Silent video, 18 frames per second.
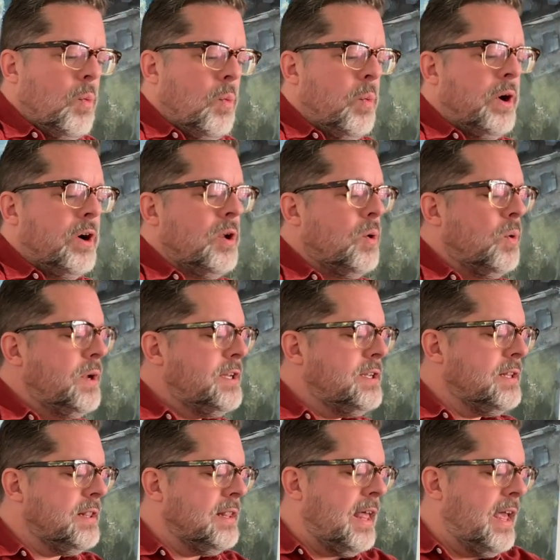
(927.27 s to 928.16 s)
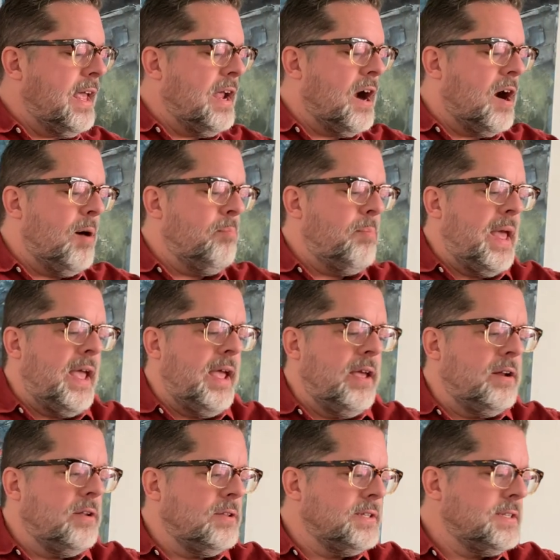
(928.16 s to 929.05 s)
we're going to lay our
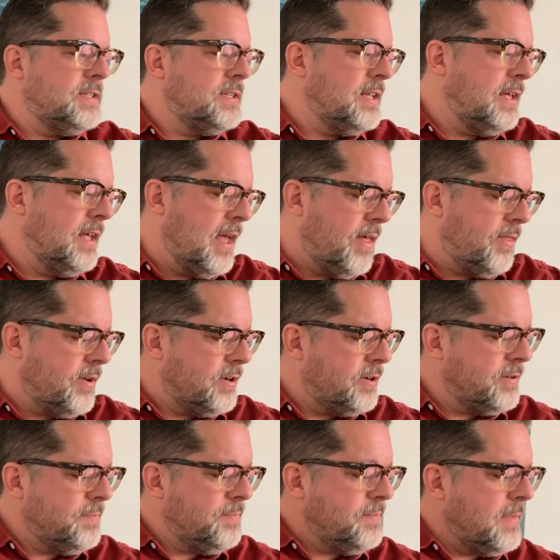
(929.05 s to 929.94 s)
panels together.